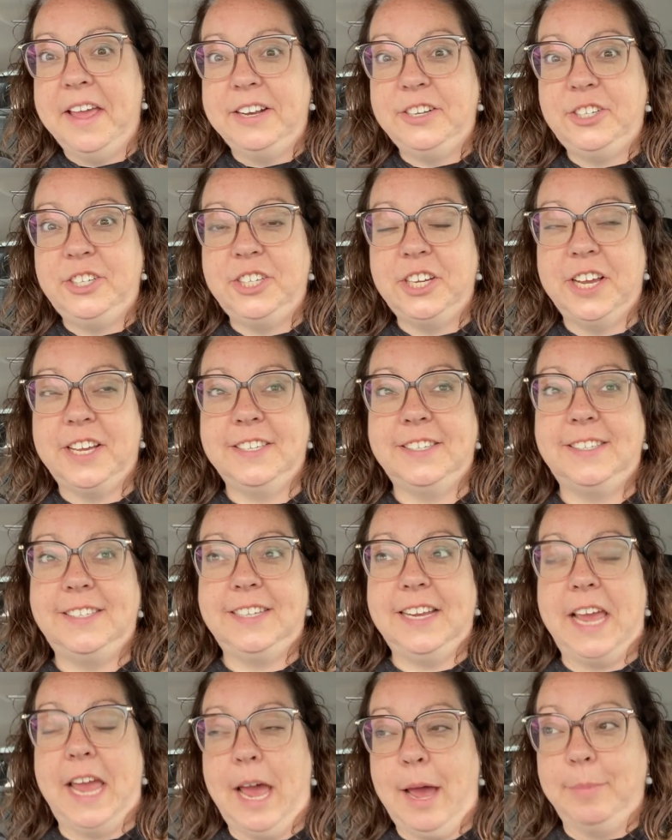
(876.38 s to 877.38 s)
just
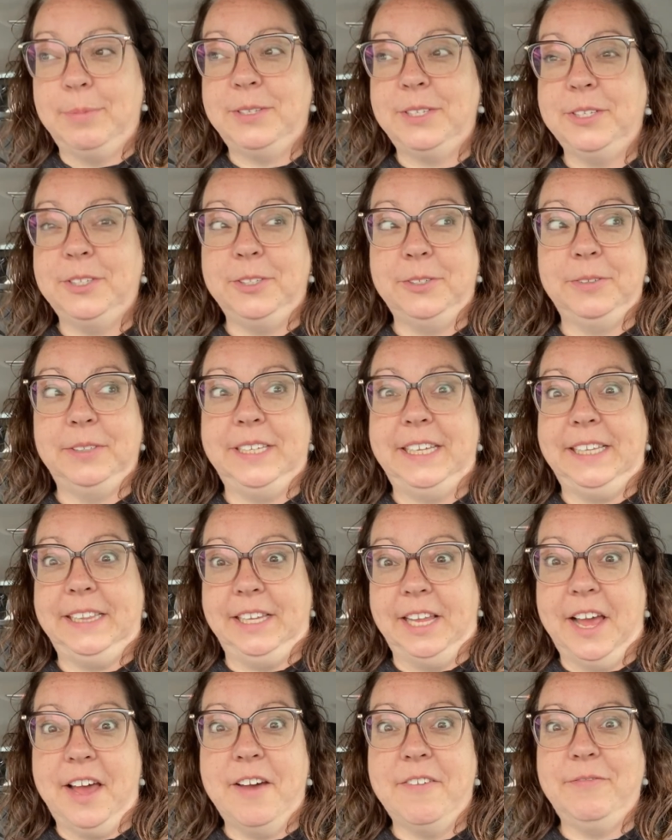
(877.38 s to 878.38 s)
absolutely
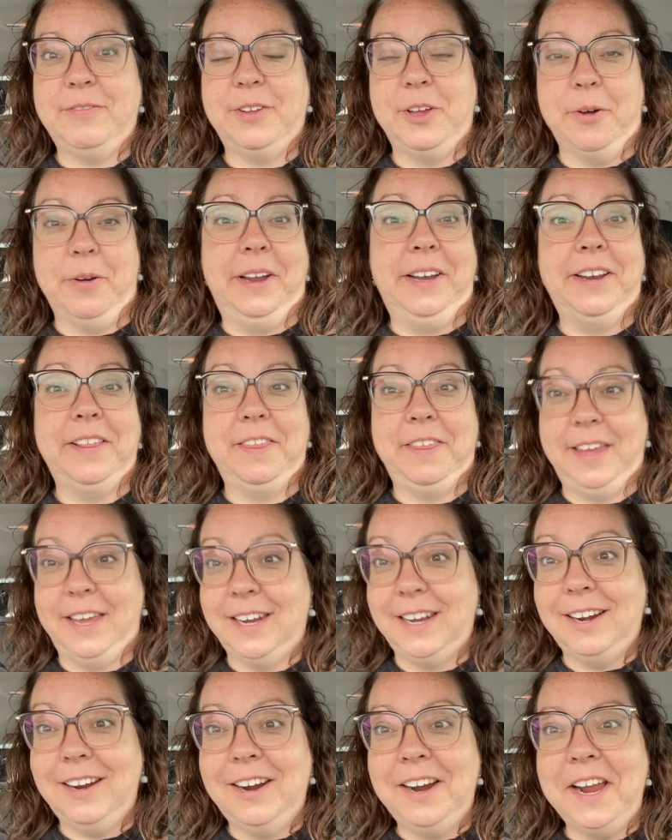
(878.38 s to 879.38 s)
love going to
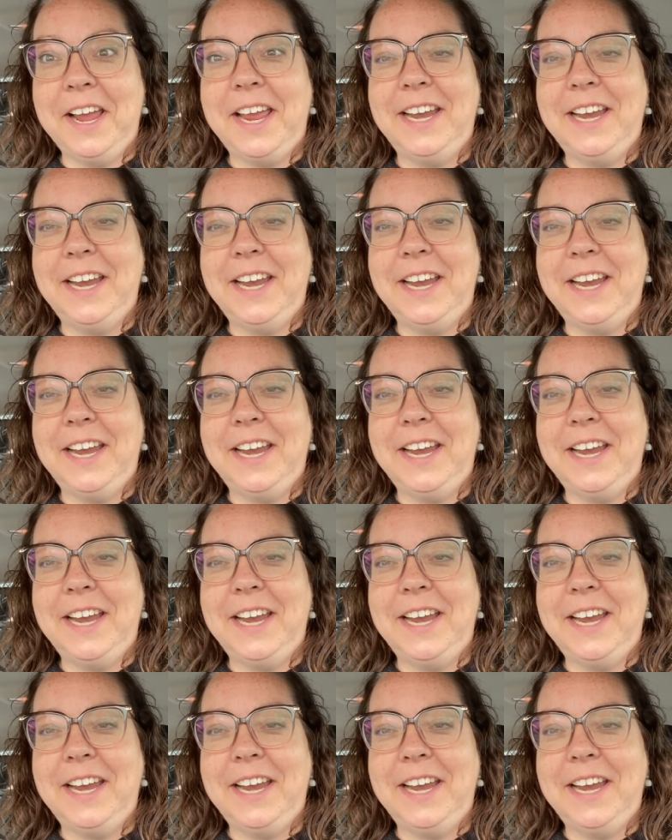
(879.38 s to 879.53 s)
theater,